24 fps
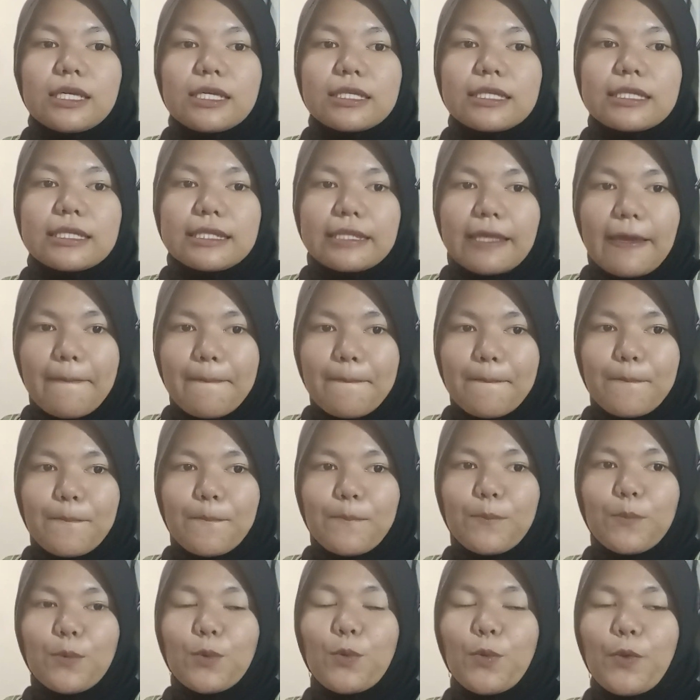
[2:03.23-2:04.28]
step
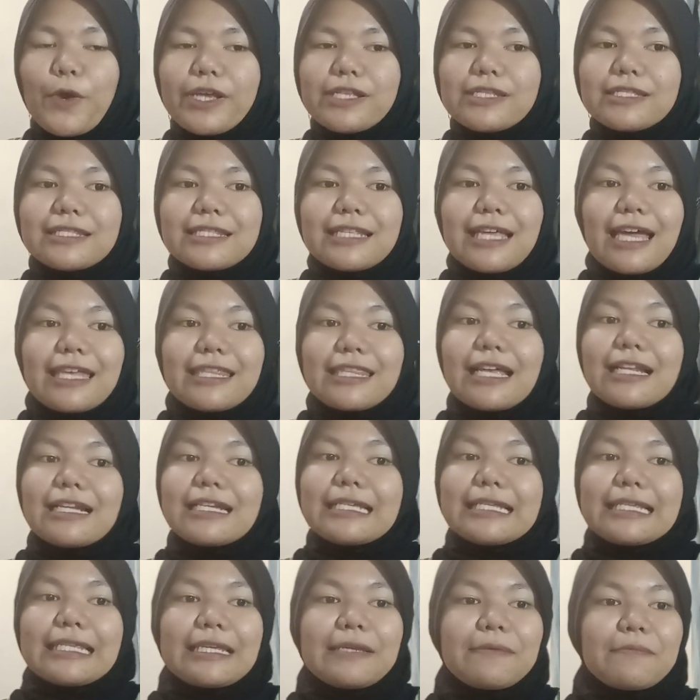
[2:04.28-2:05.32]
when
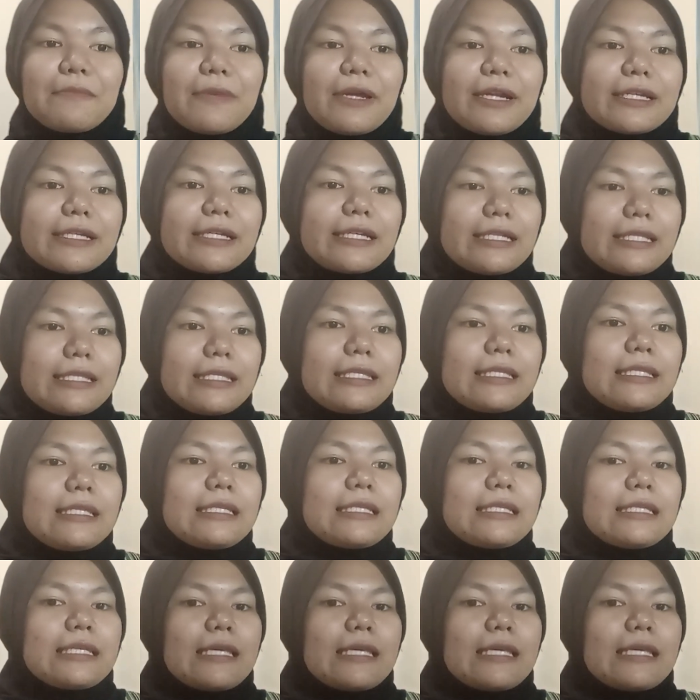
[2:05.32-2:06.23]
analyzing markets.